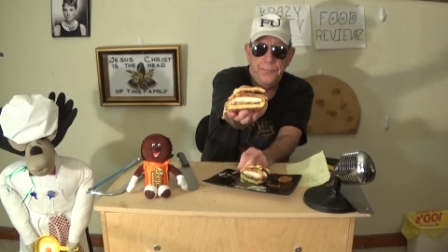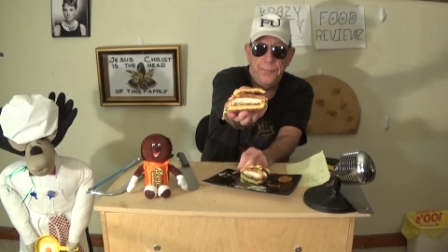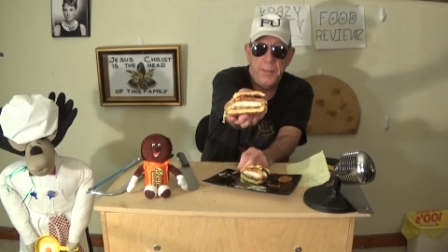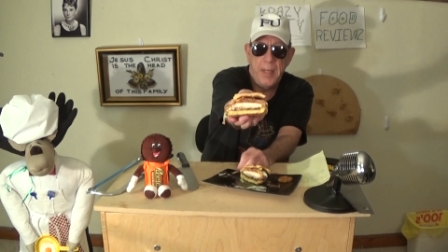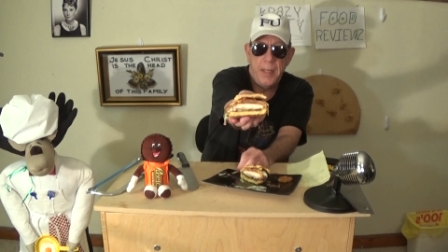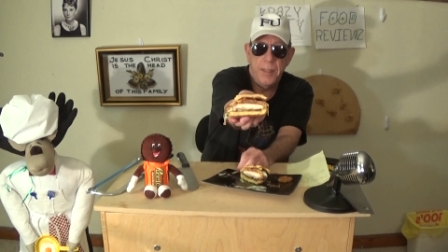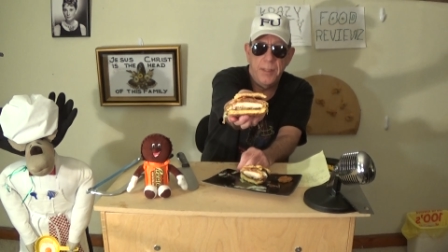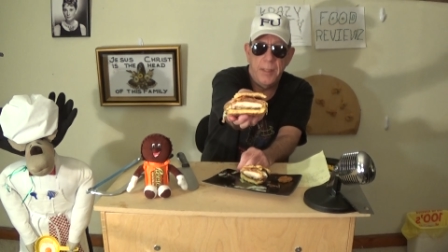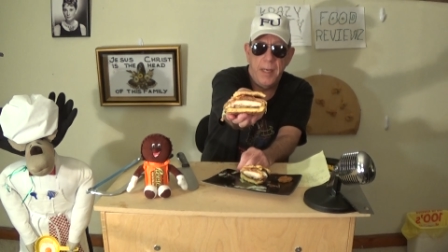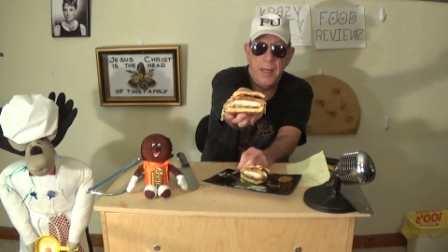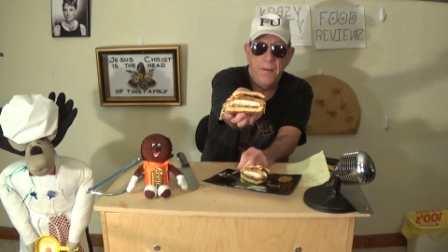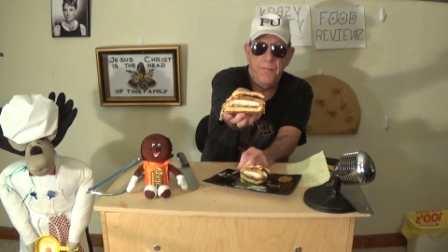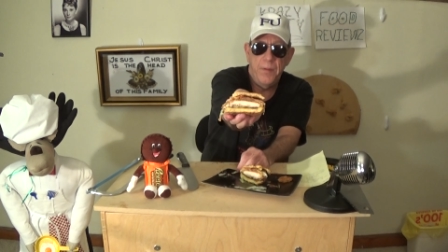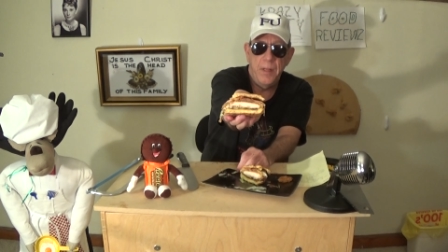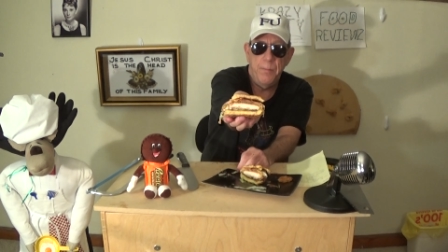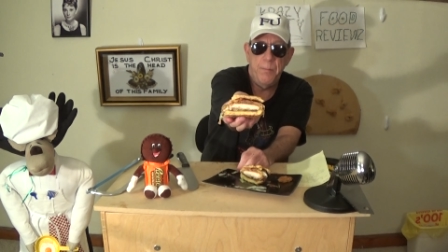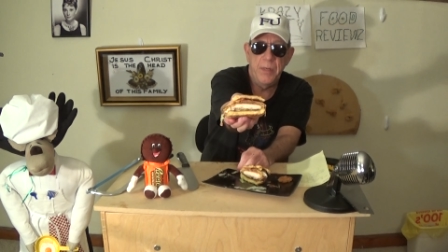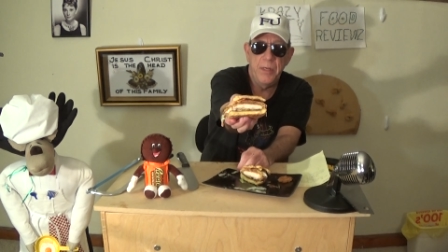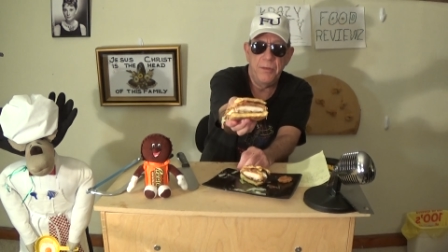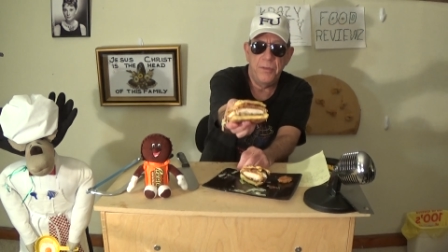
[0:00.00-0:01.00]
That is a
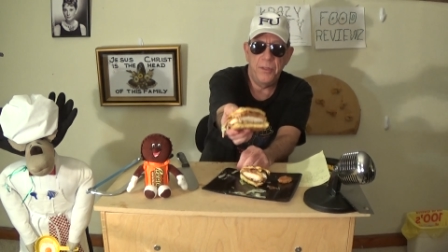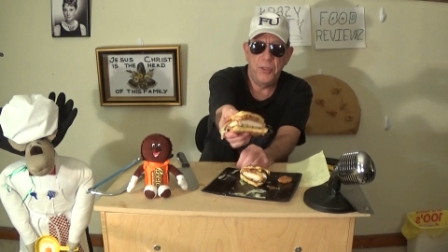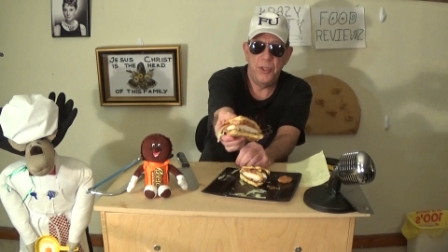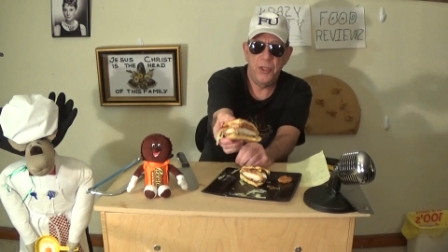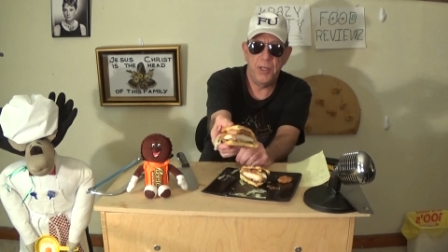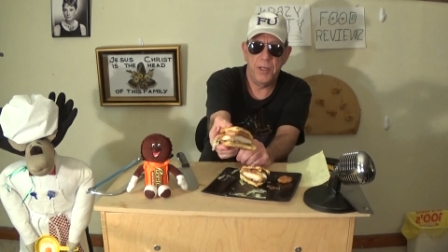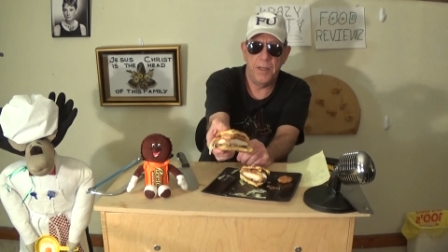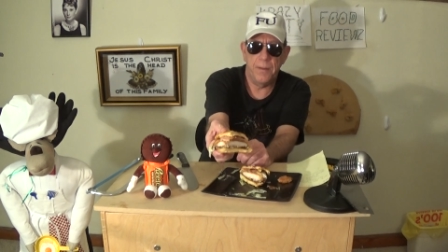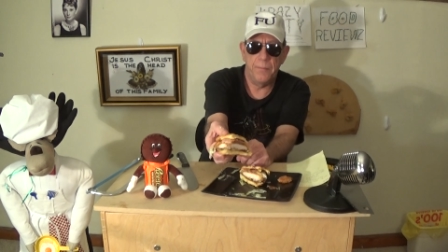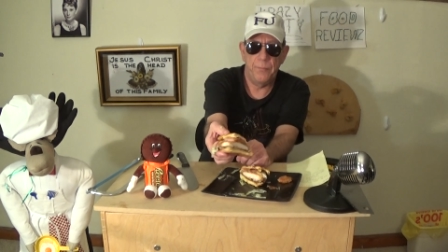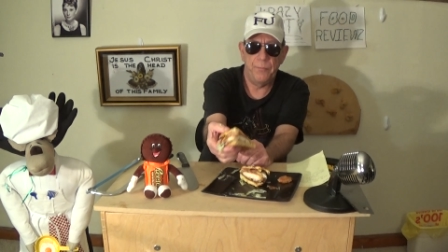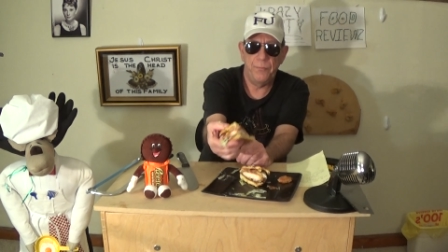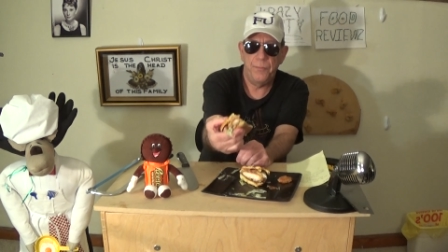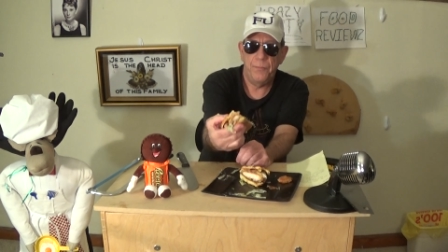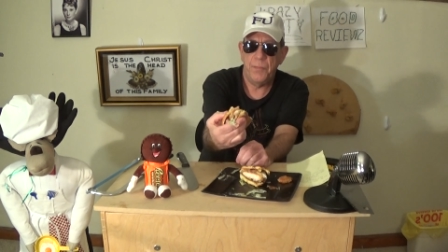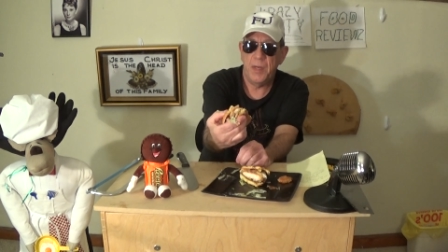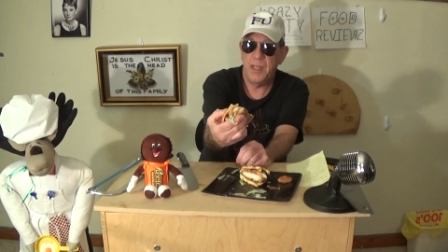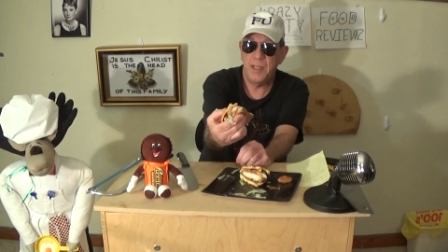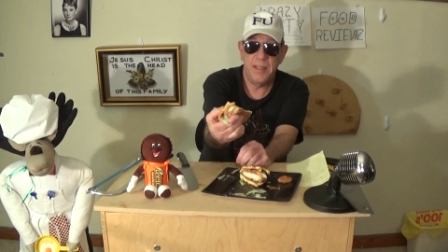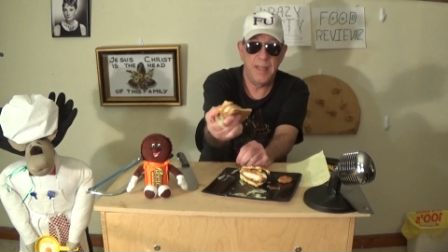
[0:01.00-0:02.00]
hefty piece of chicken,
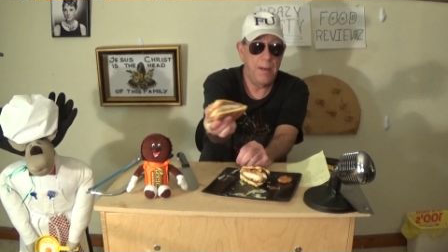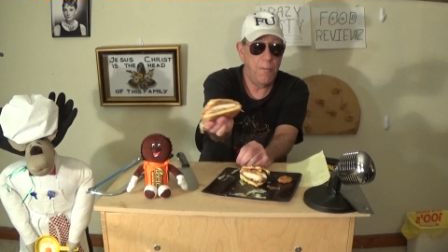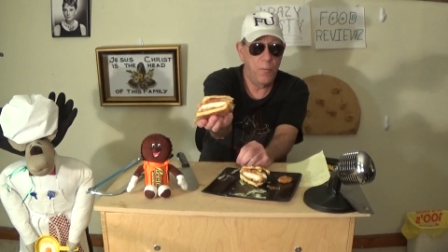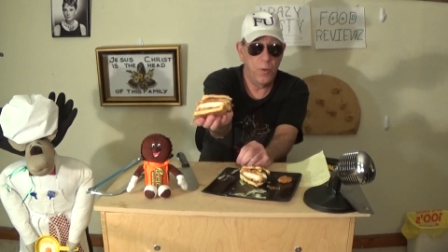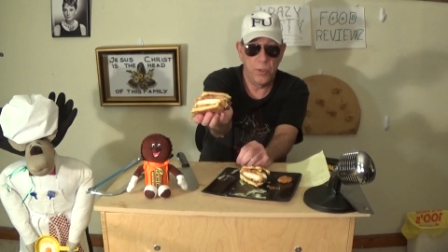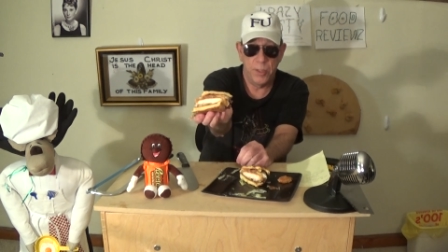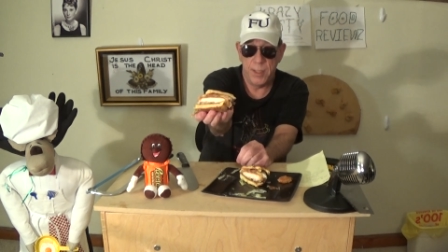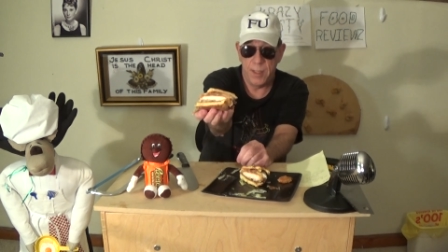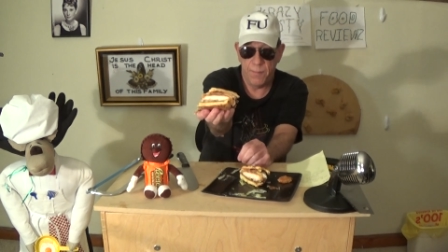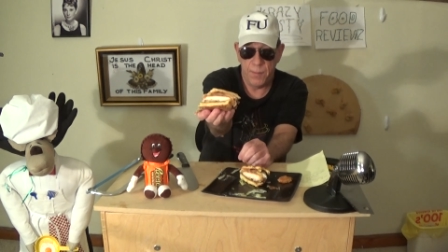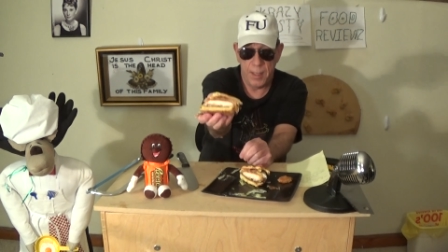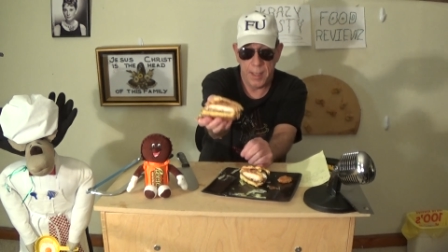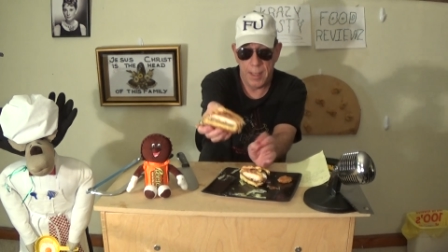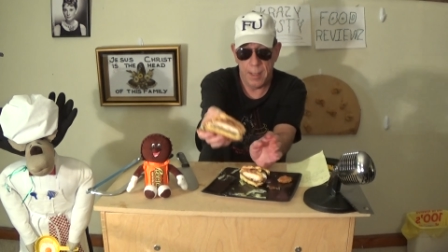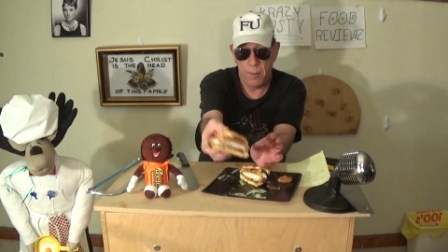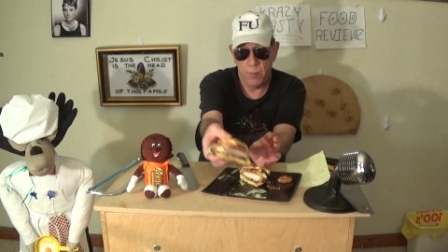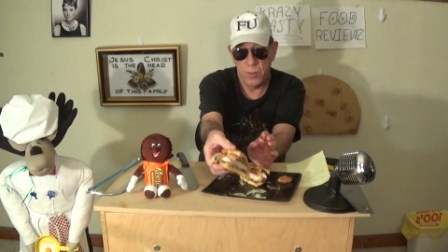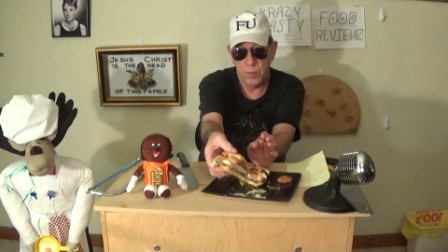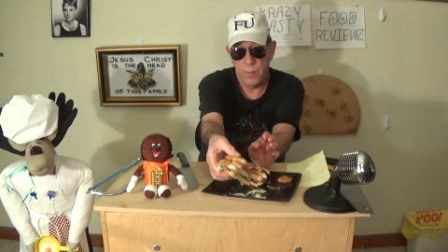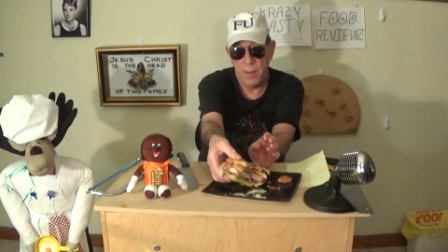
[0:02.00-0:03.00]
but it's not worth seven
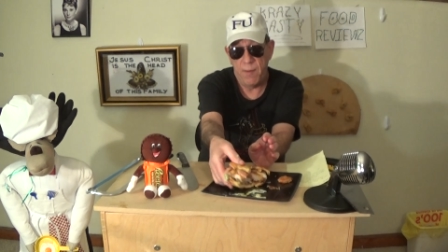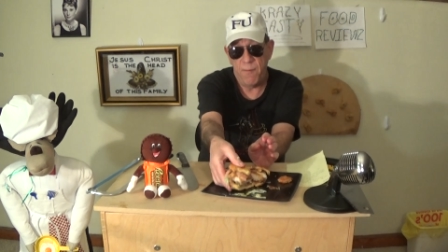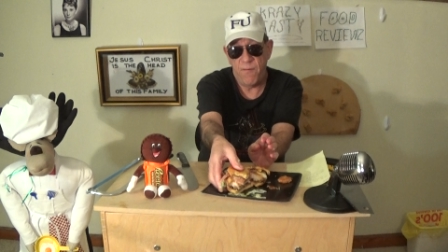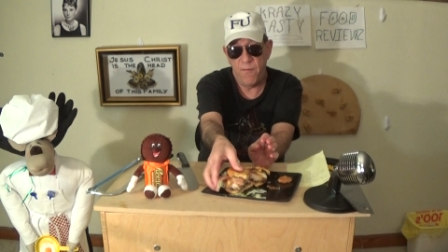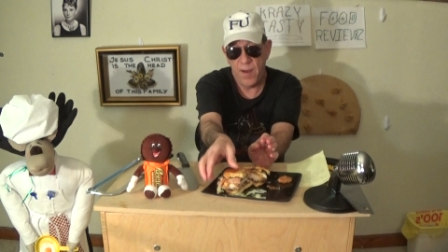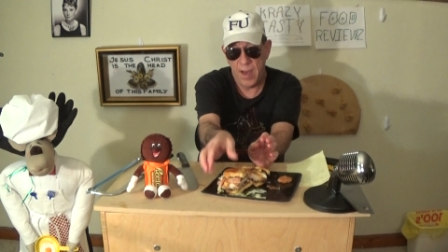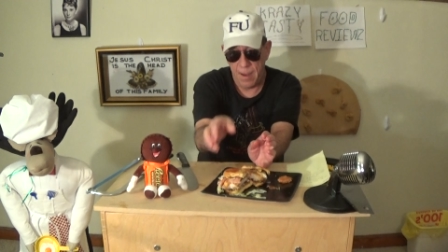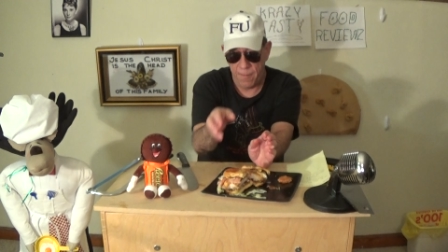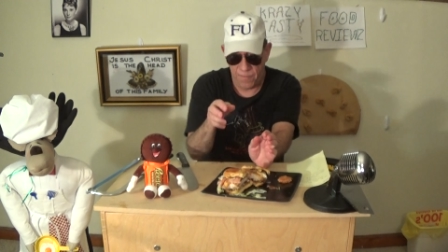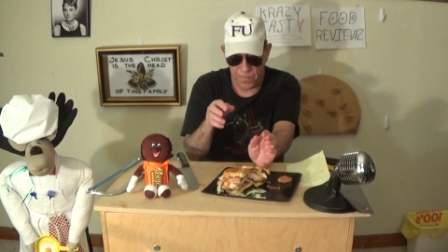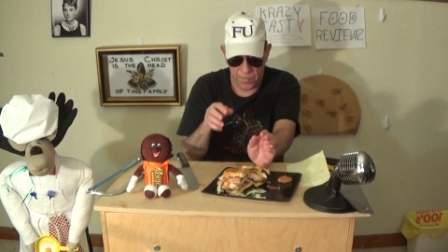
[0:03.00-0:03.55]
dollars. Maybe five